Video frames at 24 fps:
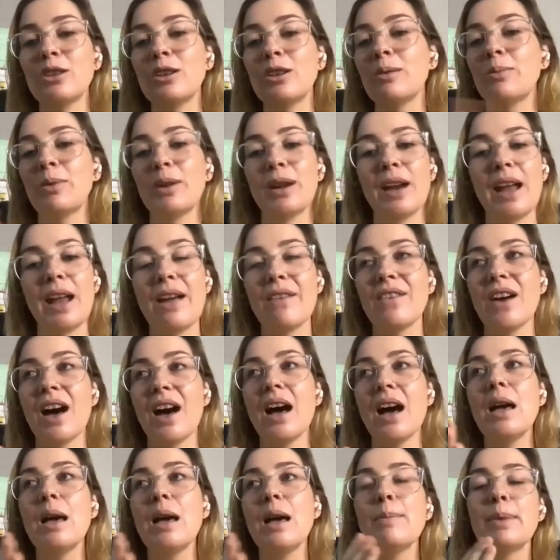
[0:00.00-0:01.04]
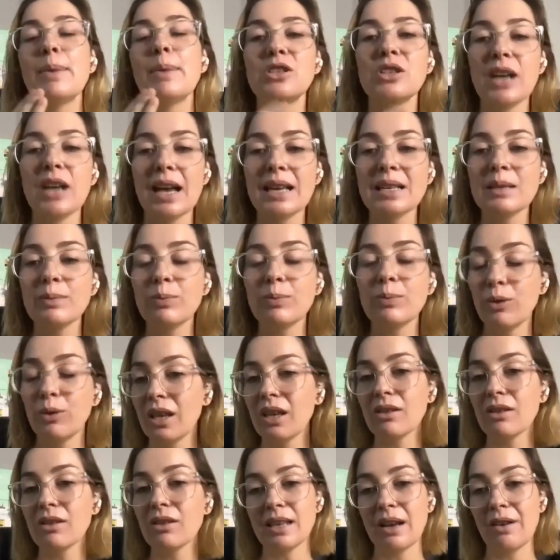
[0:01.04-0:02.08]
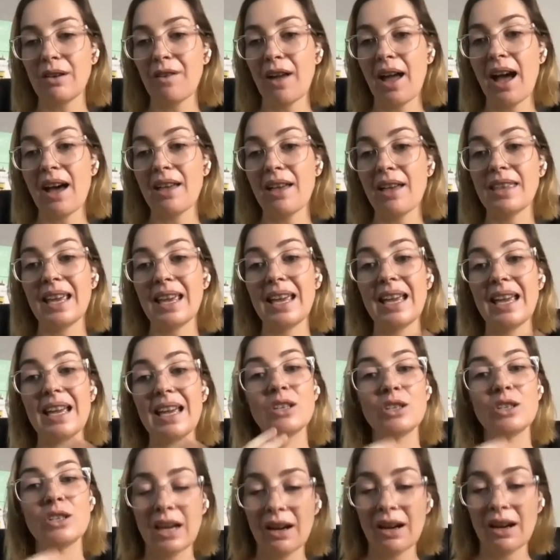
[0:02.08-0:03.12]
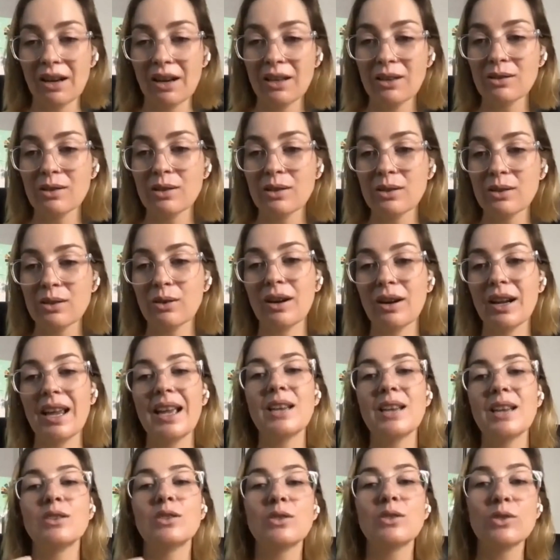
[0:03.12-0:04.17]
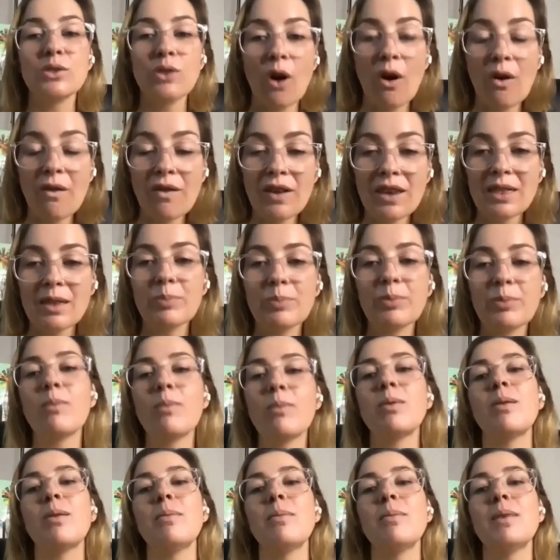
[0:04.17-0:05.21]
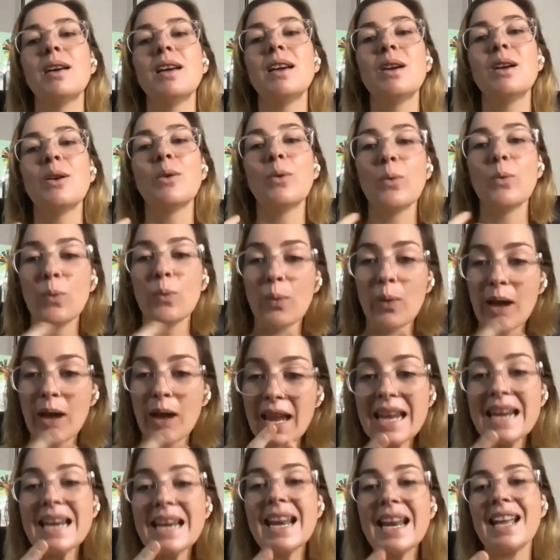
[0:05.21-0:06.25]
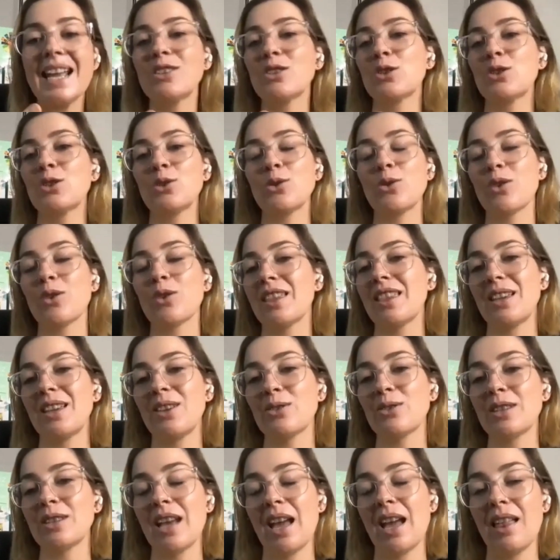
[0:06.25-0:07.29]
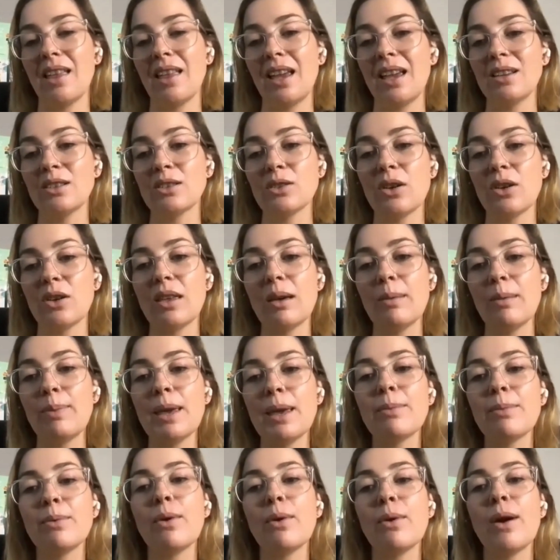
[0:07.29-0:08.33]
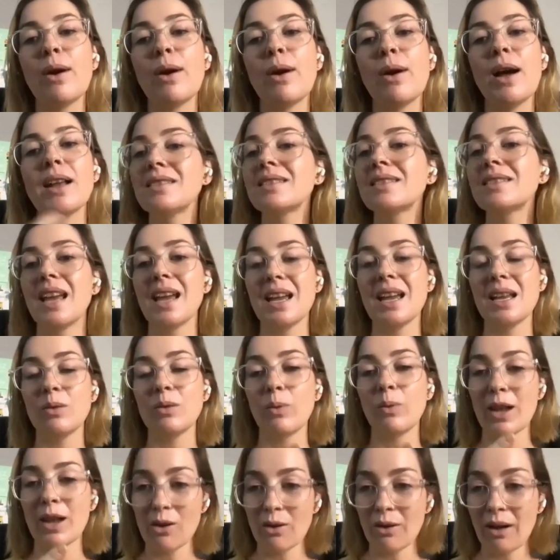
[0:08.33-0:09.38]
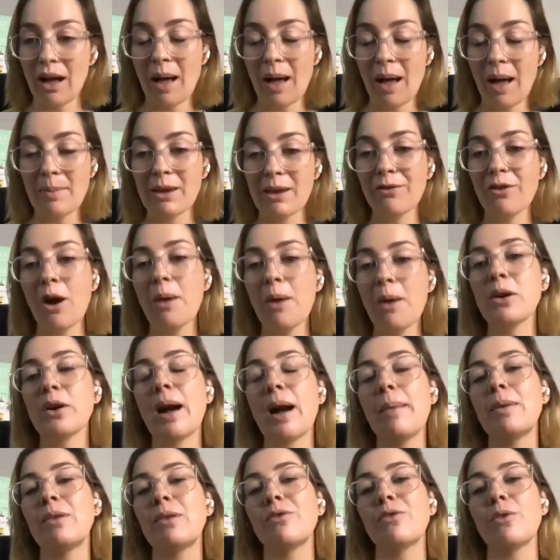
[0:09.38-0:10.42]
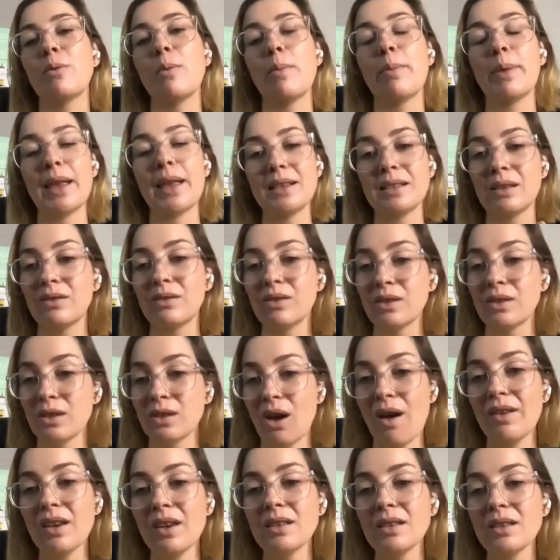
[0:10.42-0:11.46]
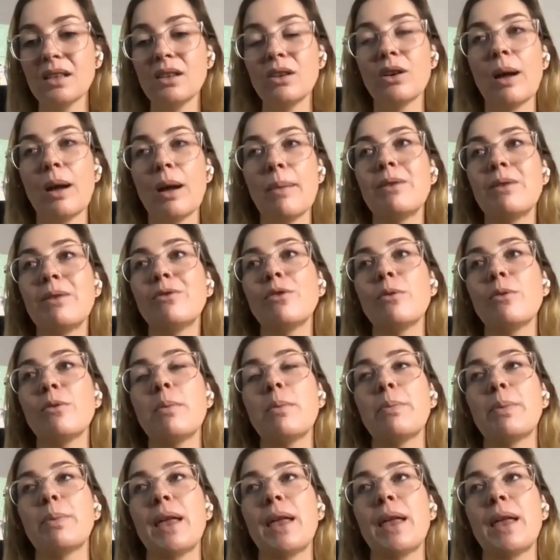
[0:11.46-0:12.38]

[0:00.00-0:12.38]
YouTube, whatever, but just putting yourself out there, sharing your story, solving the problem in each story that you're telling, so that people understand where you're coming from. You're coming from a place of service, and you're coming from